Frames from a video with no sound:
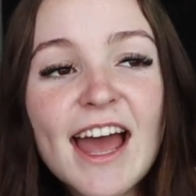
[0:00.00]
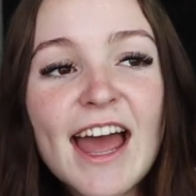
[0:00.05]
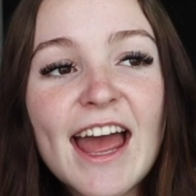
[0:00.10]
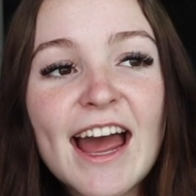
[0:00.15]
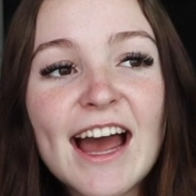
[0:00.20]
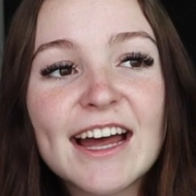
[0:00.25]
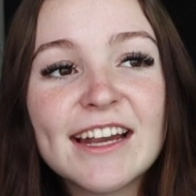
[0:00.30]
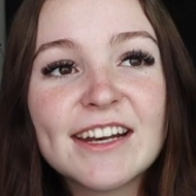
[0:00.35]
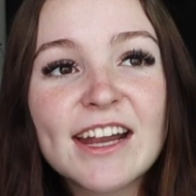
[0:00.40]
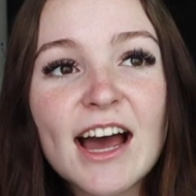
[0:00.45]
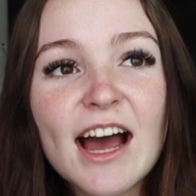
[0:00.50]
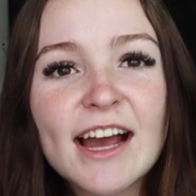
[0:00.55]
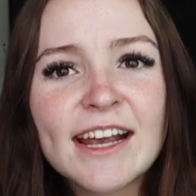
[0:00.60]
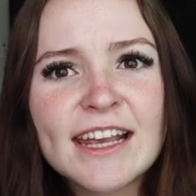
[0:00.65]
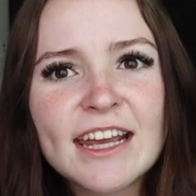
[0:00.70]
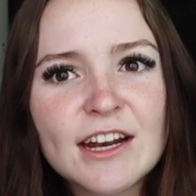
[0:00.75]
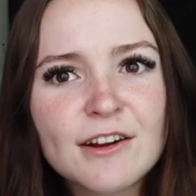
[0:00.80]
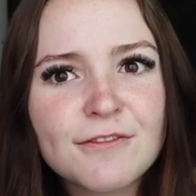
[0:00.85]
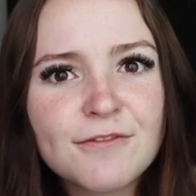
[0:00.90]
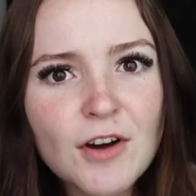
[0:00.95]
And I
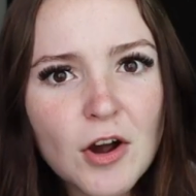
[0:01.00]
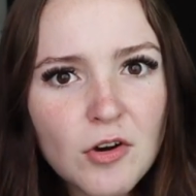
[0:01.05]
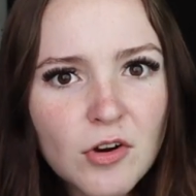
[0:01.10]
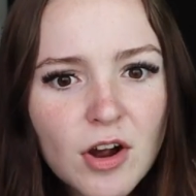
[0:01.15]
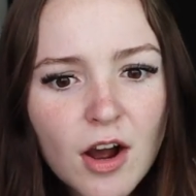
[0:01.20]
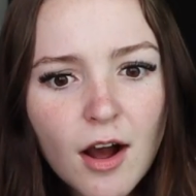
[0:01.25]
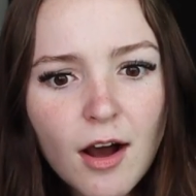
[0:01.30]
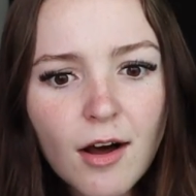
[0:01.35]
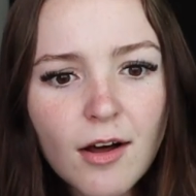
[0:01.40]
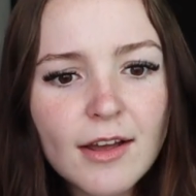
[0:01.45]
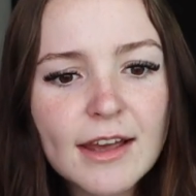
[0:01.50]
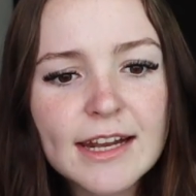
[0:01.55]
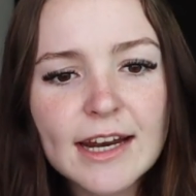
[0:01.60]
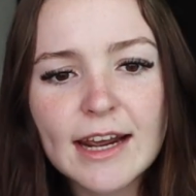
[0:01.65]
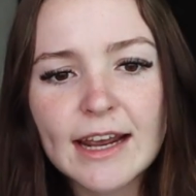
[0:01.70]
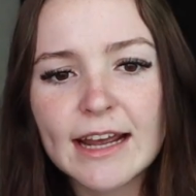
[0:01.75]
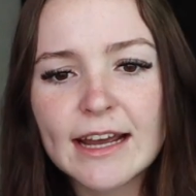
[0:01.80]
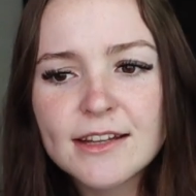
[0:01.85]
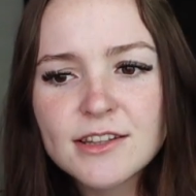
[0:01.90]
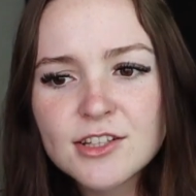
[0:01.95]
get a phone call and
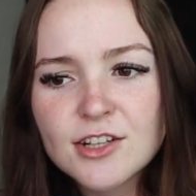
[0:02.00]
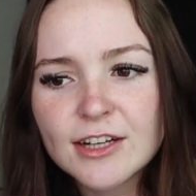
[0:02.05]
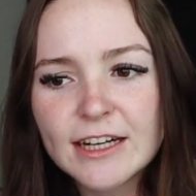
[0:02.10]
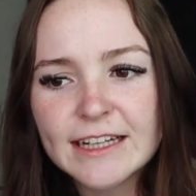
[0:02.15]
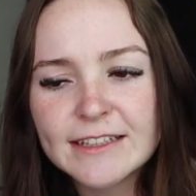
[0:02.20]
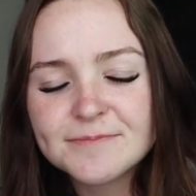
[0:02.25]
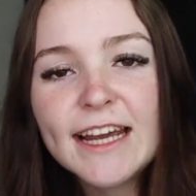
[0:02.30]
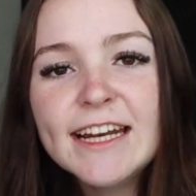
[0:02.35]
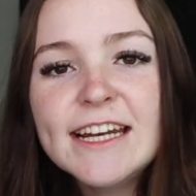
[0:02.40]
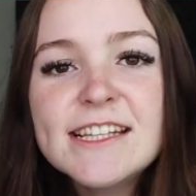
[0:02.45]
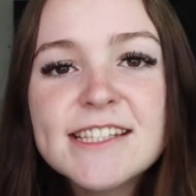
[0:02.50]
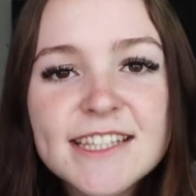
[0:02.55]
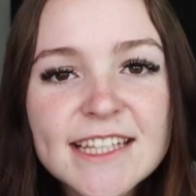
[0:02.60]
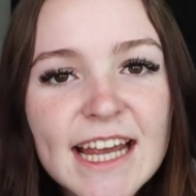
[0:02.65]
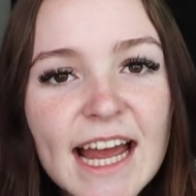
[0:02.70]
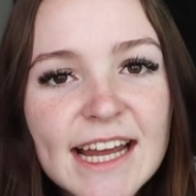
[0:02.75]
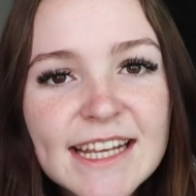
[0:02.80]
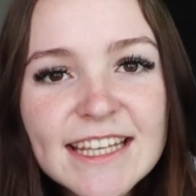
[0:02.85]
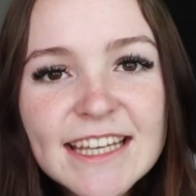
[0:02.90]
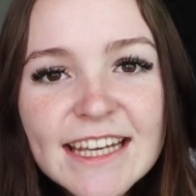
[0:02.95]
I answer it, and it's
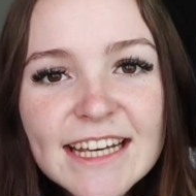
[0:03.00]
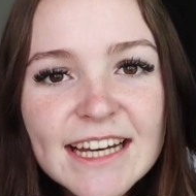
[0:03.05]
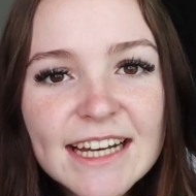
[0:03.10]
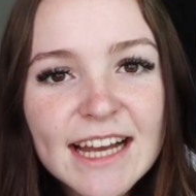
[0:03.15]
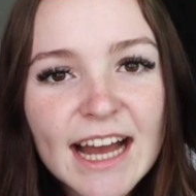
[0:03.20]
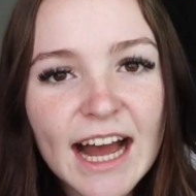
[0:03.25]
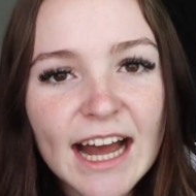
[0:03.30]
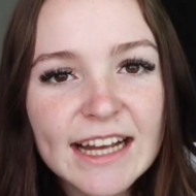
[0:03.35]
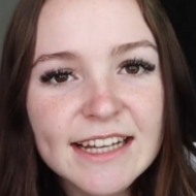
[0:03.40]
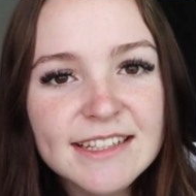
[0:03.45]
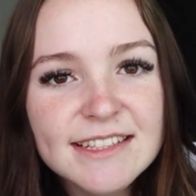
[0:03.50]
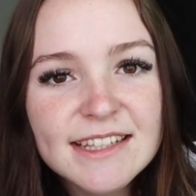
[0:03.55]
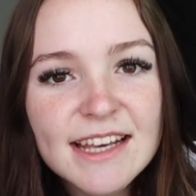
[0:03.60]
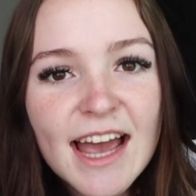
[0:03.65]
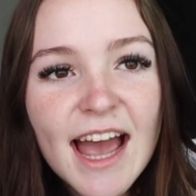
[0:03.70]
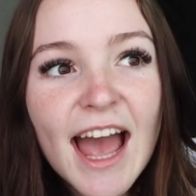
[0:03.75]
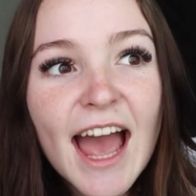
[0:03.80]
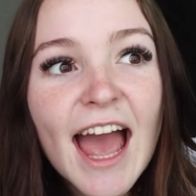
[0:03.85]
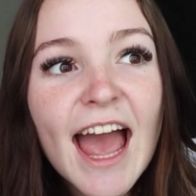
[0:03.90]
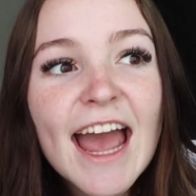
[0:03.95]
the IKEA guys,
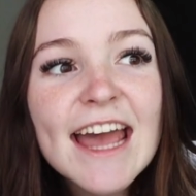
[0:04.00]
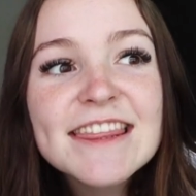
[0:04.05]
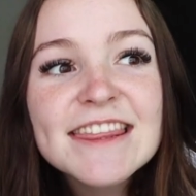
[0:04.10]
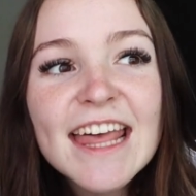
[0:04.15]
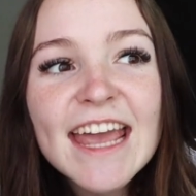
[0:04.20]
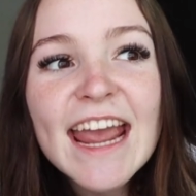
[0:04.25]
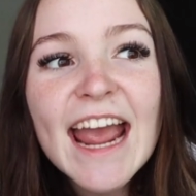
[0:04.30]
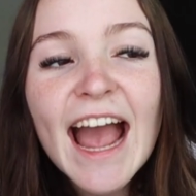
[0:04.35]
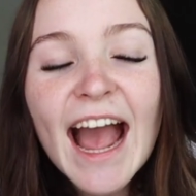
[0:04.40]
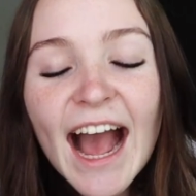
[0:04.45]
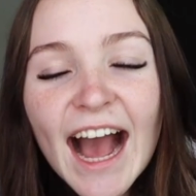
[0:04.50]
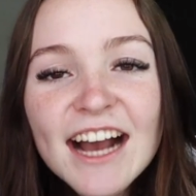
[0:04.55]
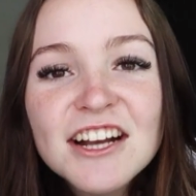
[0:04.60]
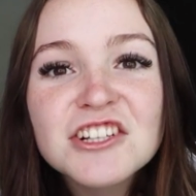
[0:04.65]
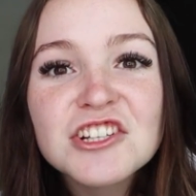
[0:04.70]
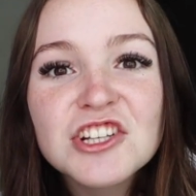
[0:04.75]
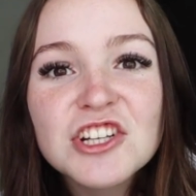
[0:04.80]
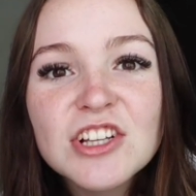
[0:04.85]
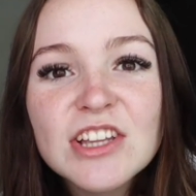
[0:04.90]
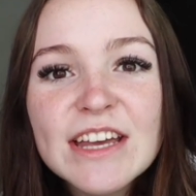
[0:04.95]
and they
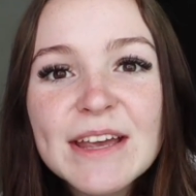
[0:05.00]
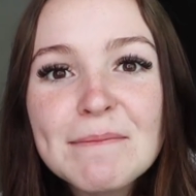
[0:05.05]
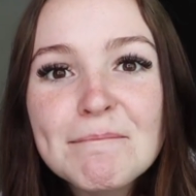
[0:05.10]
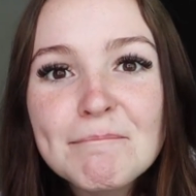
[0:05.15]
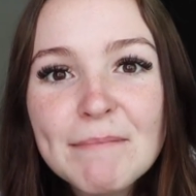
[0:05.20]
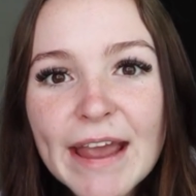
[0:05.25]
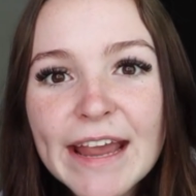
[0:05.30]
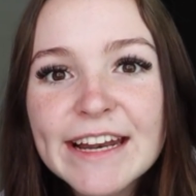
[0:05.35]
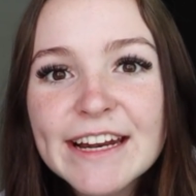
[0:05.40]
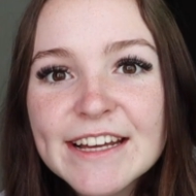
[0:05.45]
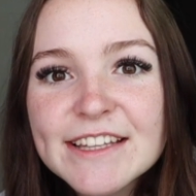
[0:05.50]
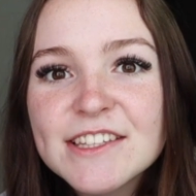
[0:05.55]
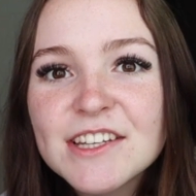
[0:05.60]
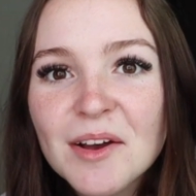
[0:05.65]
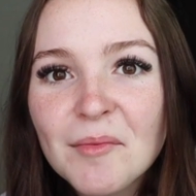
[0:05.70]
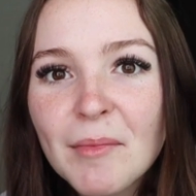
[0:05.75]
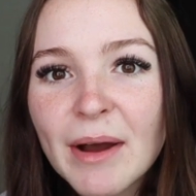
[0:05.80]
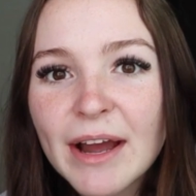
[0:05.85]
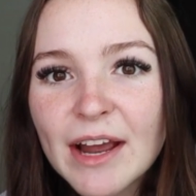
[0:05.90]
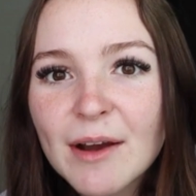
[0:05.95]
actually made it
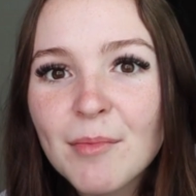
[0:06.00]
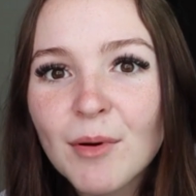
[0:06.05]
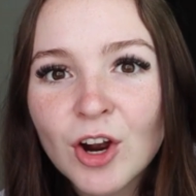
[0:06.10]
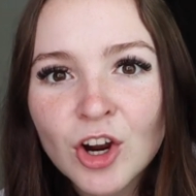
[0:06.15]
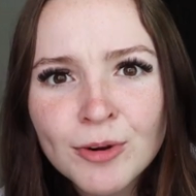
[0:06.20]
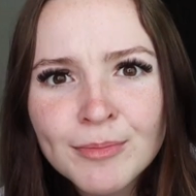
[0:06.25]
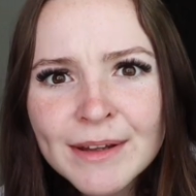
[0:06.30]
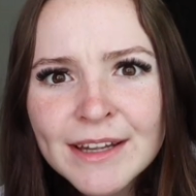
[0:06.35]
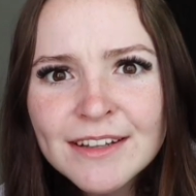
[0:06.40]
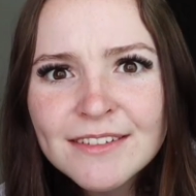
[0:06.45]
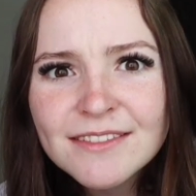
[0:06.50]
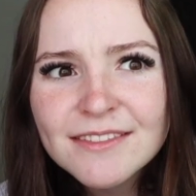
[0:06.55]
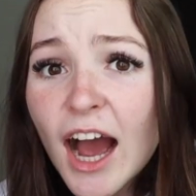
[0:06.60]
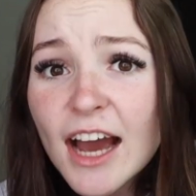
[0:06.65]
to my apartment.